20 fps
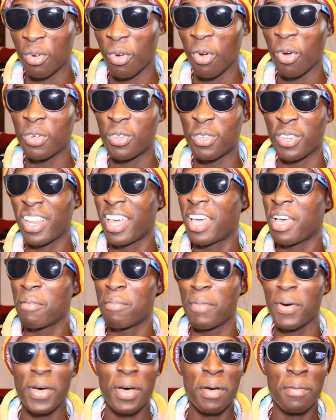to go to lie
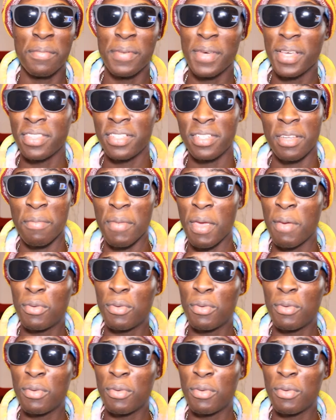about her birthday.